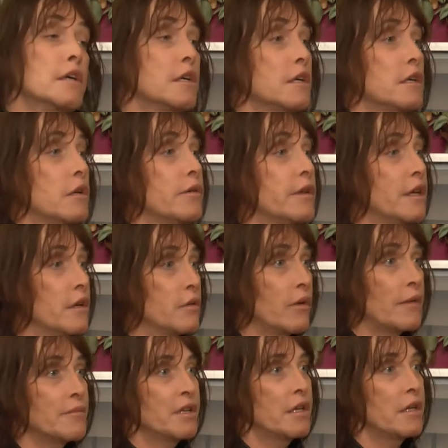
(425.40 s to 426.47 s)
who are you? Why
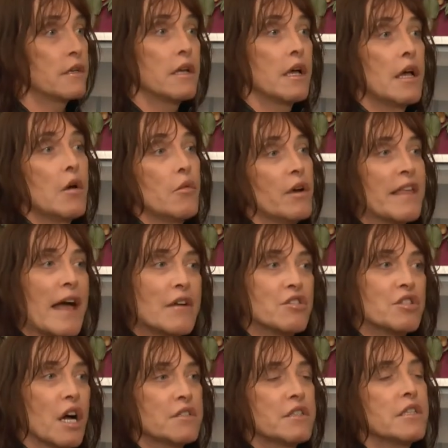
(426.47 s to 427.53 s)
aren't you? Without
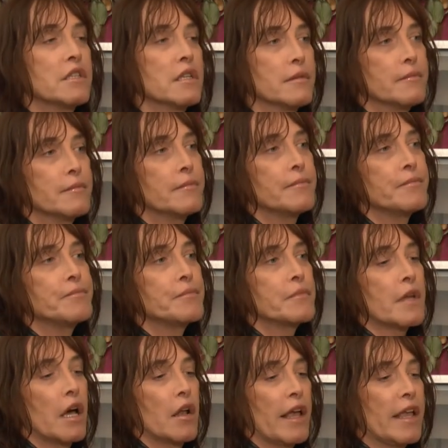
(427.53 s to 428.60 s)
judging them.
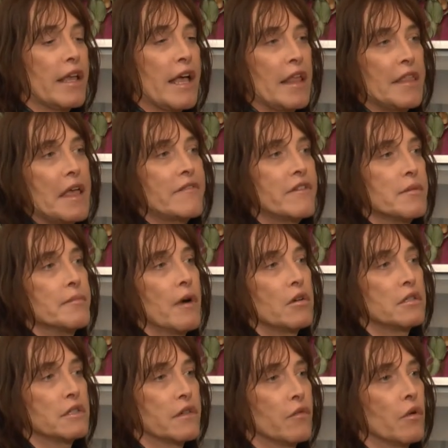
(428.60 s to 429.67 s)
And I can get their
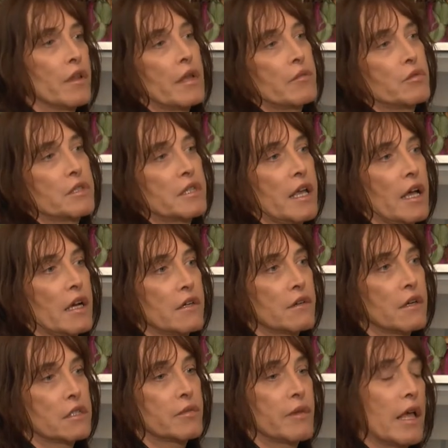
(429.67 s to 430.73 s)
emotions of what they want to get
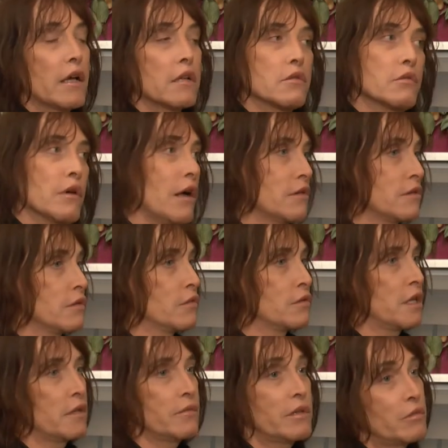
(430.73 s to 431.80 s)
across without going, well, that was
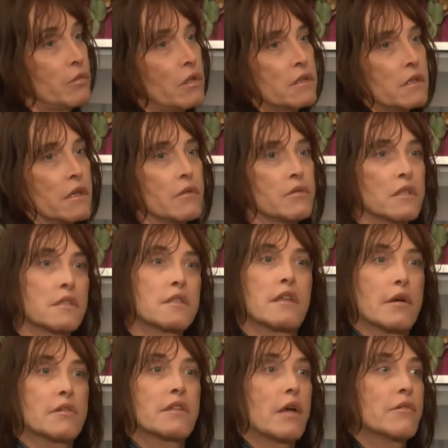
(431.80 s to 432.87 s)
naughty. Well, it wasn't. It was just
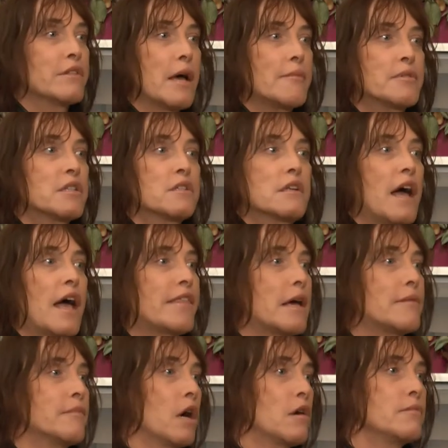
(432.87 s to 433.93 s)
that they were in that position at
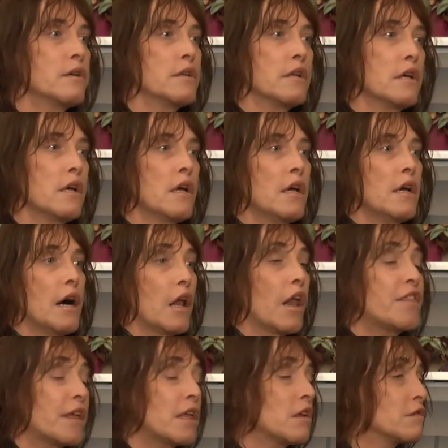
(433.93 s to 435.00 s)
that moment. And I
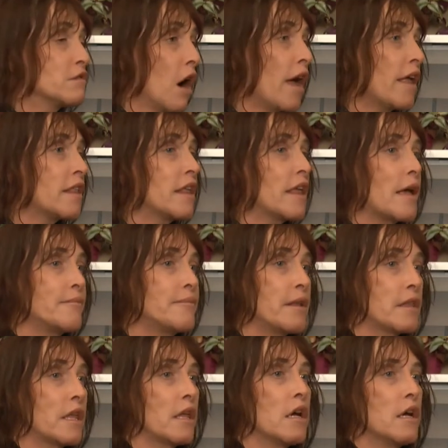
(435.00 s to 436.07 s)
think you're right. The
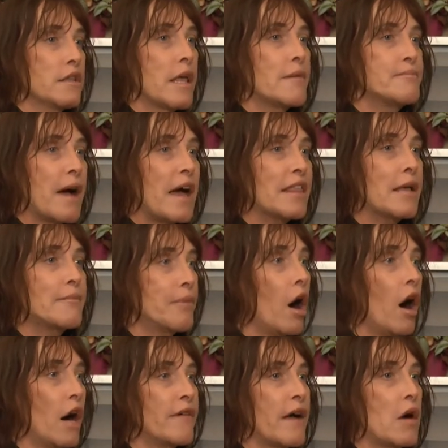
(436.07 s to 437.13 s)
empathic
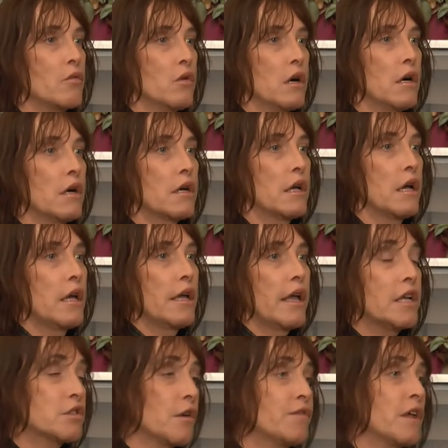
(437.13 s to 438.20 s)
part of our work
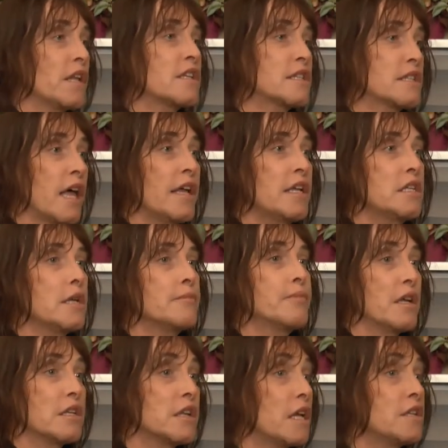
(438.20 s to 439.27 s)
is often understated,
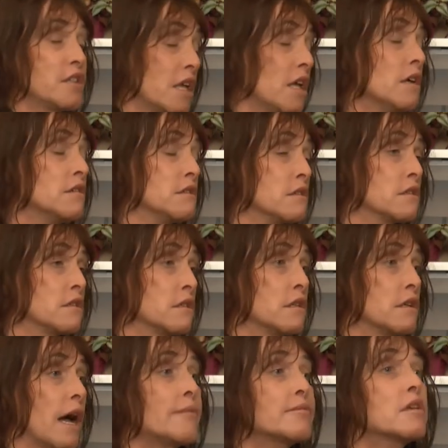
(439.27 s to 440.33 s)
but it's huge.
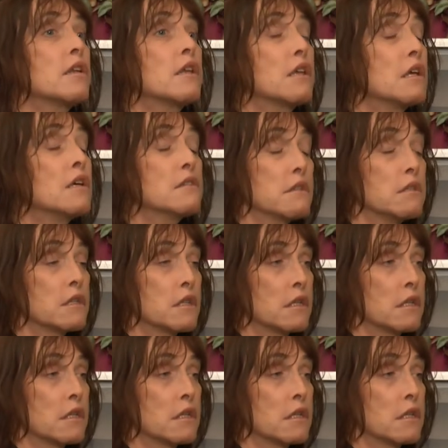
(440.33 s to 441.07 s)
Absolutely huge.